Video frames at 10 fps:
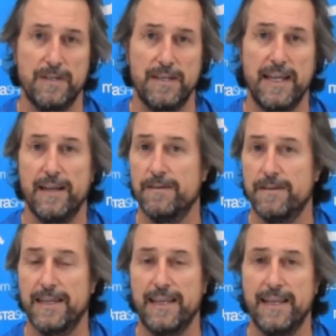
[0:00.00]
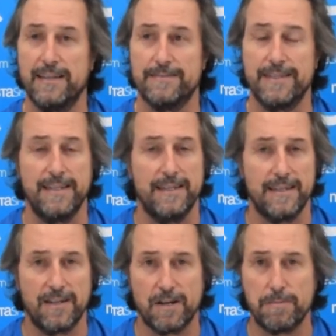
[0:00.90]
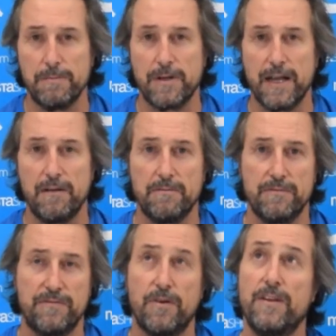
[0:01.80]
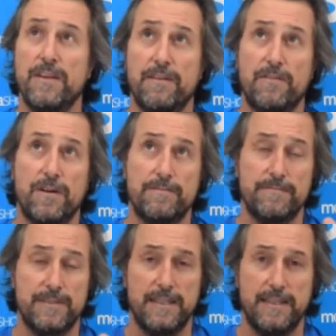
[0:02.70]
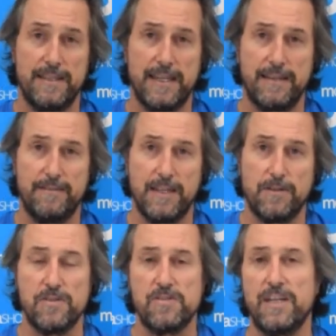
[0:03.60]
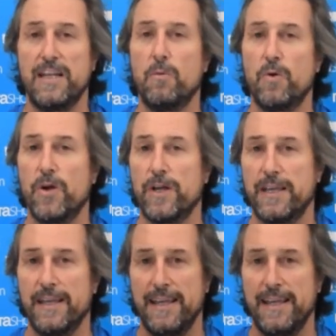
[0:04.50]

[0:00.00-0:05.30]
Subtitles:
Now, again, a lot of people go and find that they've got, they do the ceiling work